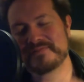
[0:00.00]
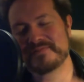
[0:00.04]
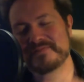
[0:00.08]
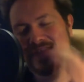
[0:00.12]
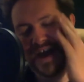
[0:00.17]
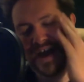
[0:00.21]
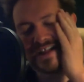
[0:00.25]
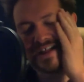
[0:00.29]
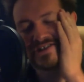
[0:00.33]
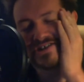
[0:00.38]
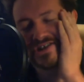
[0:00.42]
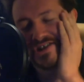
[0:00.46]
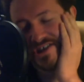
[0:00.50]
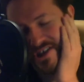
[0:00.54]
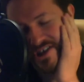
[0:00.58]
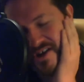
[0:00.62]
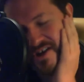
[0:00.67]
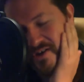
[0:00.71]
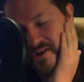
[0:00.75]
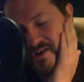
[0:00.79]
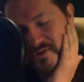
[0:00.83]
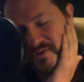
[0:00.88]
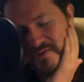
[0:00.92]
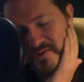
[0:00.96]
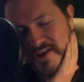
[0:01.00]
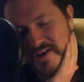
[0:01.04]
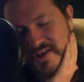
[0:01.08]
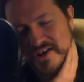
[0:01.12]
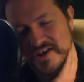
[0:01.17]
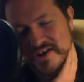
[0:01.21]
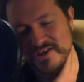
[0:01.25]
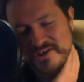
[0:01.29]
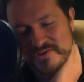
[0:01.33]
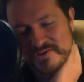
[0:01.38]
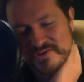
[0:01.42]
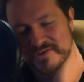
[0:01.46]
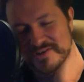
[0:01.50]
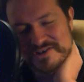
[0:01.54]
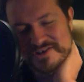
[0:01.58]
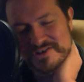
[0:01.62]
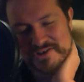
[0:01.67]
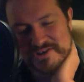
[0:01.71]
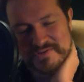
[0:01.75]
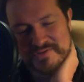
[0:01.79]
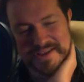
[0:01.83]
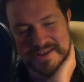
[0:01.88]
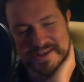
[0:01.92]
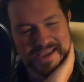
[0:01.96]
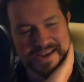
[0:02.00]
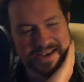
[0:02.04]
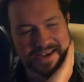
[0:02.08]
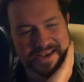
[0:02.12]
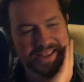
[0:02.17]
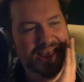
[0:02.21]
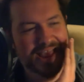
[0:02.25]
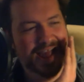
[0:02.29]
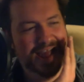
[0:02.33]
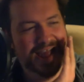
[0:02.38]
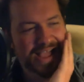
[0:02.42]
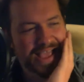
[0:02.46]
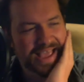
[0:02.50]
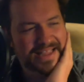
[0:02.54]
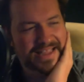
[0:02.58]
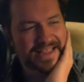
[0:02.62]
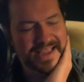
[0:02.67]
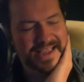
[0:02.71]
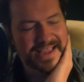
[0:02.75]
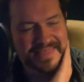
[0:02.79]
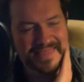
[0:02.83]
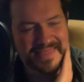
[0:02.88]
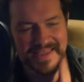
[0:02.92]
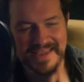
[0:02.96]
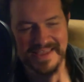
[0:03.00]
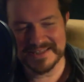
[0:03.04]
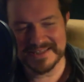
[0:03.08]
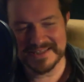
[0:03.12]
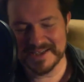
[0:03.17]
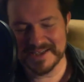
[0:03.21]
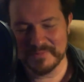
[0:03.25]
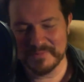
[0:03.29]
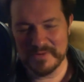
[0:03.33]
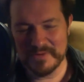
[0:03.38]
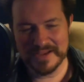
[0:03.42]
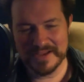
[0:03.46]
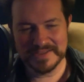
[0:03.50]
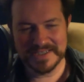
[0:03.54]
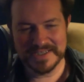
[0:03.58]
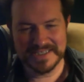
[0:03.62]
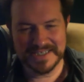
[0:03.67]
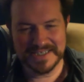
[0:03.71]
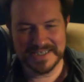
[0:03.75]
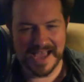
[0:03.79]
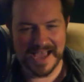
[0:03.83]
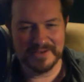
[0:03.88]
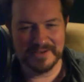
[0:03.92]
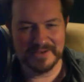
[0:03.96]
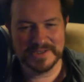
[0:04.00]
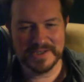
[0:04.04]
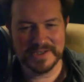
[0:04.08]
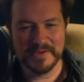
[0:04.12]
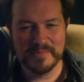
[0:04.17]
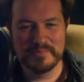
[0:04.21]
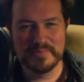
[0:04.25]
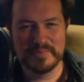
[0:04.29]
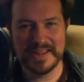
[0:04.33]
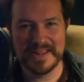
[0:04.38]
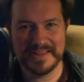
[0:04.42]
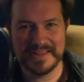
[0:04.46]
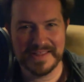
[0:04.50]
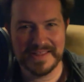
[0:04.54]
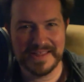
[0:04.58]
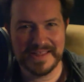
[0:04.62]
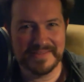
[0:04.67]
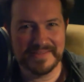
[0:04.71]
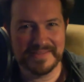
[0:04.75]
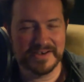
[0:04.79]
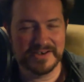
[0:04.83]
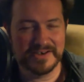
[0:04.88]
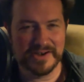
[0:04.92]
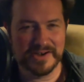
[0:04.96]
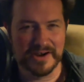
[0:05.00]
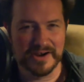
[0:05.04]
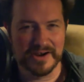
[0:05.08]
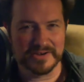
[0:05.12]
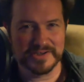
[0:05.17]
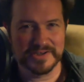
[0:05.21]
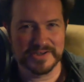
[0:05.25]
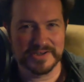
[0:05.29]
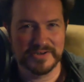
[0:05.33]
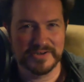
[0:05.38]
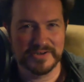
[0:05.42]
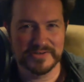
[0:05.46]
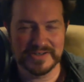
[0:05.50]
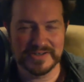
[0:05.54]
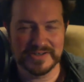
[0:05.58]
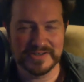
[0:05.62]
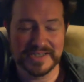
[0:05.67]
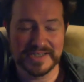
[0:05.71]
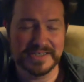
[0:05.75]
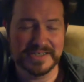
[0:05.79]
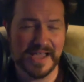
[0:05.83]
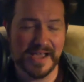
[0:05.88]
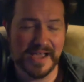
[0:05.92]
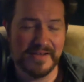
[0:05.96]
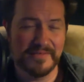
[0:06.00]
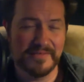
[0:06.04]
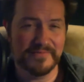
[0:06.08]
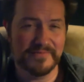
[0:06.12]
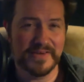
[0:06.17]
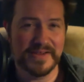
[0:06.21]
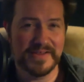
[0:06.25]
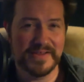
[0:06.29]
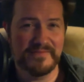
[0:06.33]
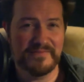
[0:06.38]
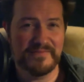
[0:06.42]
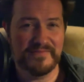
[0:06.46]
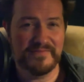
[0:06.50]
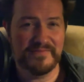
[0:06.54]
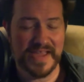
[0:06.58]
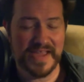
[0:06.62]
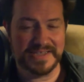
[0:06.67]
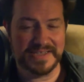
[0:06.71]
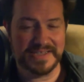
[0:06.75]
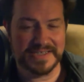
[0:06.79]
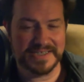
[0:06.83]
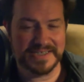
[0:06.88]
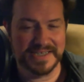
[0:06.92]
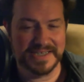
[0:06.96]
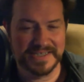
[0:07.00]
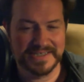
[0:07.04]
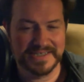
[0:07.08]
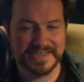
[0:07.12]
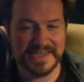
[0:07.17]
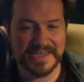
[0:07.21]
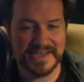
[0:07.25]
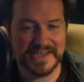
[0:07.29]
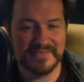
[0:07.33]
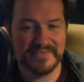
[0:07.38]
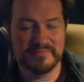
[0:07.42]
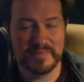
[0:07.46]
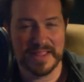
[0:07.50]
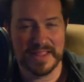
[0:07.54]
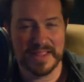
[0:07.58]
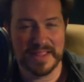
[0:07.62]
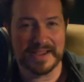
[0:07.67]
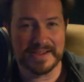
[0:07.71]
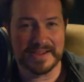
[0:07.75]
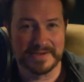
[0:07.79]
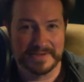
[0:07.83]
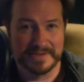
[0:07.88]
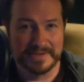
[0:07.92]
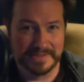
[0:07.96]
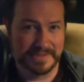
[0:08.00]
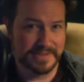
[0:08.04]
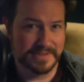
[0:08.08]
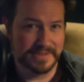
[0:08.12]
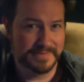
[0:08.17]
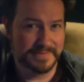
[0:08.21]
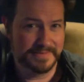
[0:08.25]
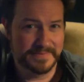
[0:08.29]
of that show, you are doing it I think at someone else's house, completely in the dark. So you're just this hovering face in a sea of blackness.